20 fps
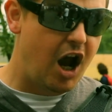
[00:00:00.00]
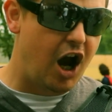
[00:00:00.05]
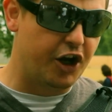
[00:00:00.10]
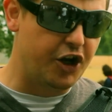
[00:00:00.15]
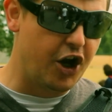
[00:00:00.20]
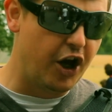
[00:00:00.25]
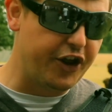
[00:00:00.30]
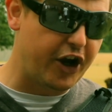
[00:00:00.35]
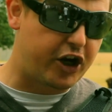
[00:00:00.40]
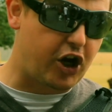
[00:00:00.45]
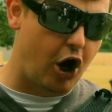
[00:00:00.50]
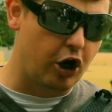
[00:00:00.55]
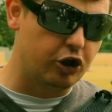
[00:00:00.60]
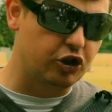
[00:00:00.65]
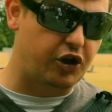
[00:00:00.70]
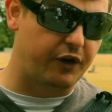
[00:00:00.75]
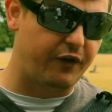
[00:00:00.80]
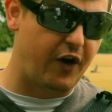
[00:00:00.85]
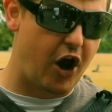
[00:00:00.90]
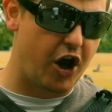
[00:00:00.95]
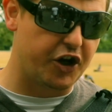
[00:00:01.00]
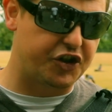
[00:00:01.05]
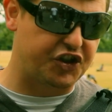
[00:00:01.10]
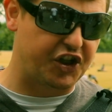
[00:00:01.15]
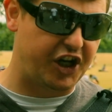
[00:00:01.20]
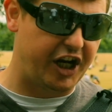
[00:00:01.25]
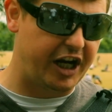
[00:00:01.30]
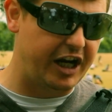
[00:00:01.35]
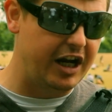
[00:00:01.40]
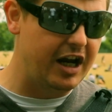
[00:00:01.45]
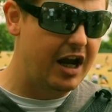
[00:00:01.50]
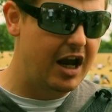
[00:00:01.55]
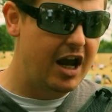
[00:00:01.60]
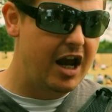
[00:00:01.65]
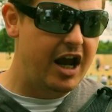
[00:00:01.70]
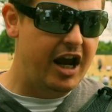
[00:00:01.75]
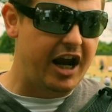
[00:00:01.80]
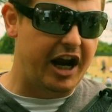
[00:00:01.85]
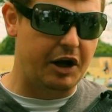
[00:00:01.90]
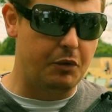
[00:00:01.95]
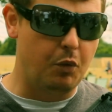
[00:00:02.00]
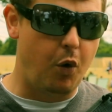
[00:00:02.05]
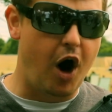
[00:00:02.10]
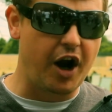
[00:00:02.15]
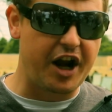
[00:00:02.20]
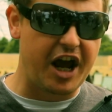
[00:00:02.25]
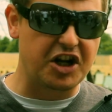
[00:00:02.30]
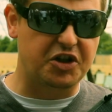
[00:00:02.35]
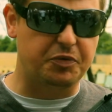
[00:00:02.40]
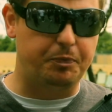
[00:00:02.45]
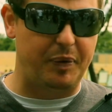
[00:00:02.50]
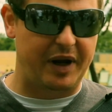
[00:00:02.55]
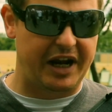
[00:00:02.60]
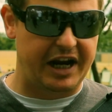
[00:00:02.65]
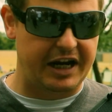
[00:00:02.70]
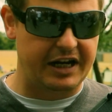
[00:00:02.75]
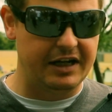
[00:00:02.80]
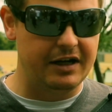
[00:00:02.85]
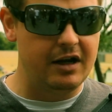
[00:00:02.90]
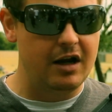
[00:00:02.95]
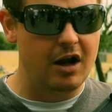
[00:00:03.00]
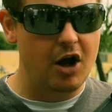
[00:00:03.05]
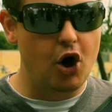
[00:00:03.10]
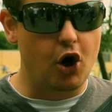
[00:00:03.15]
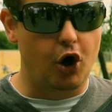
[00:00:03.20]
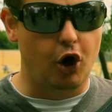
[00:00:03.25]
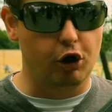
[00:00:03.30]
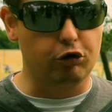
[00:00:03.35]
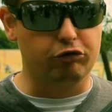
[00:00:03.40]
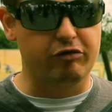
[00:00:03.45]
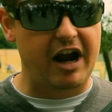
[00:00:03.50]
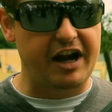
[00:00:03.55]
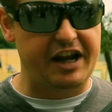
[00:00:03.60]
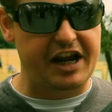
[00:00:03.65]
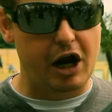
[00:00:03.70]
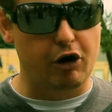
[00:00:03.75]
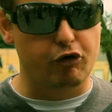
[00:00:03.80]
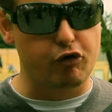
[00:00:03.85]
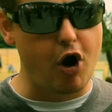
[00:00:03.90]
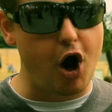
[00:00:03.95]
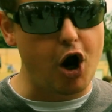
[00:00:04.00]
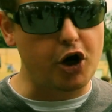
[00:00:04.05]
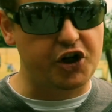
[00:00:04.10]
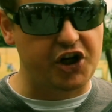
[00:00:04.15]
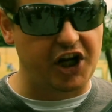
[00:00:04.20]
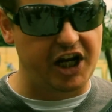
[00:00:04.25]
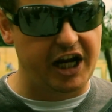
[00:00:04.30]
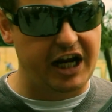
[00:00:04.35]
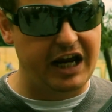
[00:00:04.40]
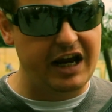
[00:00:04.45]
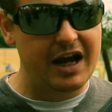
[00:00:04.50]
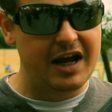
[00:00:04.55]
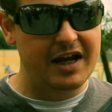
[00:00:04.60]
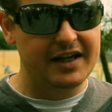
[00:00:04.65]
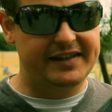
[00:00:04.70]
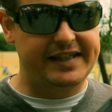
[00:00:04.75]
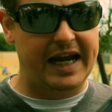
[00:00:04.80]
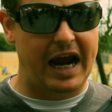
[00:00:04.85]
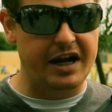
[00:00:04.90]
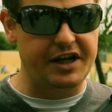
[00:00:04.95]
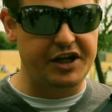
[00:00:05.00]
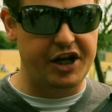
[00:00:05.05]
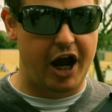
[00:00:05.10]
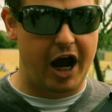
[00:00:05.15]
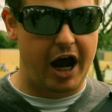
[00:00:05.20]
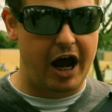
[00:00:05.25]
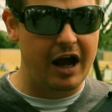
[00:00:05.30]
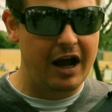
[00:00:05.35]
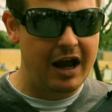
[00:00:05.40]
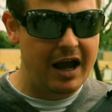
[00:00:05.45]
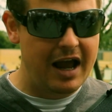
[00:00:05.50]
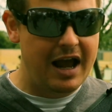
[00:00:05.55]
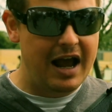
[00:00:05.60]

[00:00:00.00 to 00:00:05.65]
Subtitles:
Another controversy in what has been already a rocky tenure